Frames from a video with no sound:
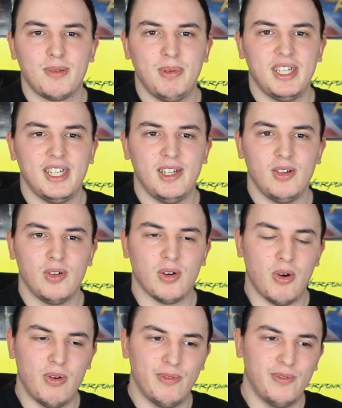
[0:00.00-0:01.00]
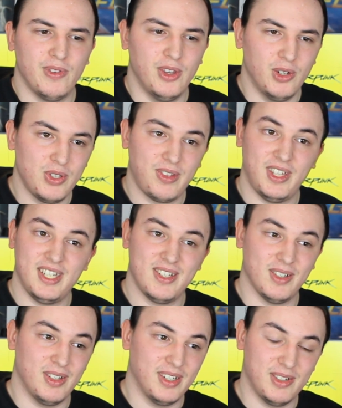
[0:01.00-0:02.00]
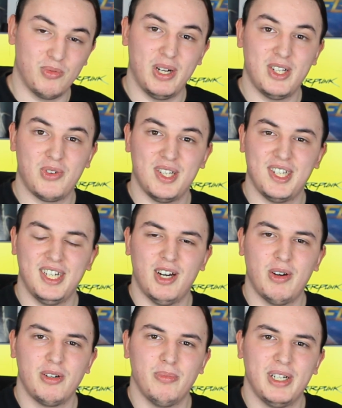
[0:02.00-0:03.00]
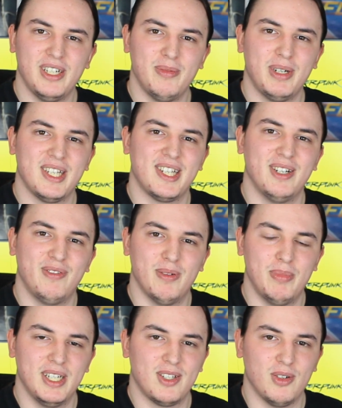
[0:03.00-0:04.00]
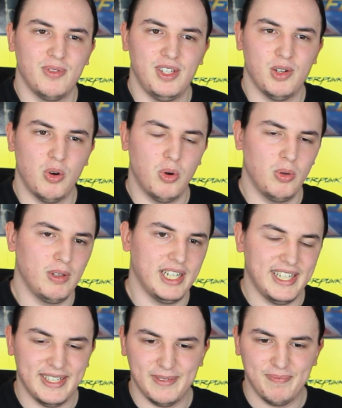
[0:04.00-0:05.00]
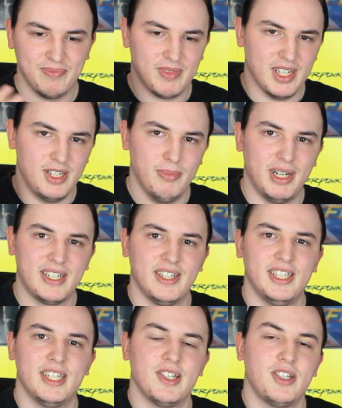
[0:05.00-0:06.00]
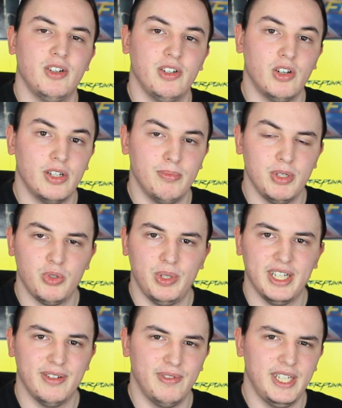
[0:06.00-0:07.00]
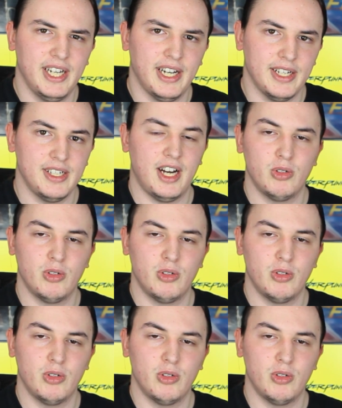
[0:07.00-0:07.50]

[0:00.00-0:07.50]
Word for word: speaking of those things and ray tracing, now I reminded myself a bit of the whole um, debacle that is going on between Nvidia and and